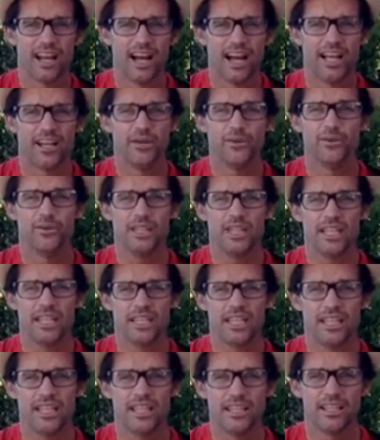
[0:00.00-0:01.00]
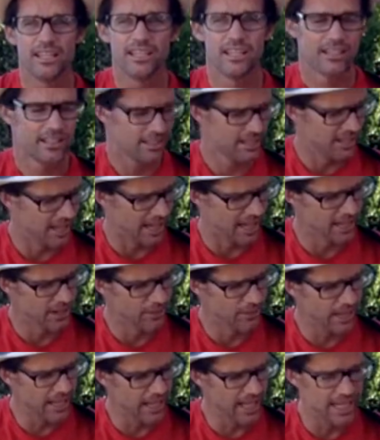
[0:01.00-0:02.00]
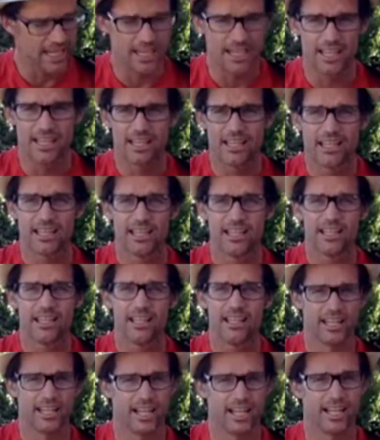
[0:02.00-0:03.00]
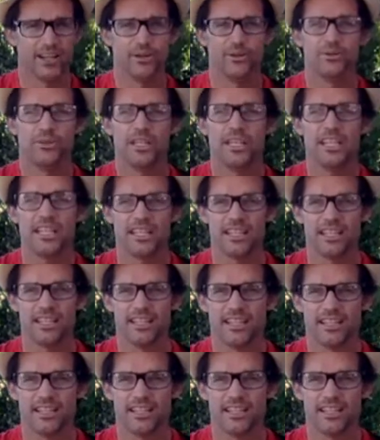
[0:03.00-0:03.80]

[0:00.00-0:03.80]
I know D. I know A. And I know D.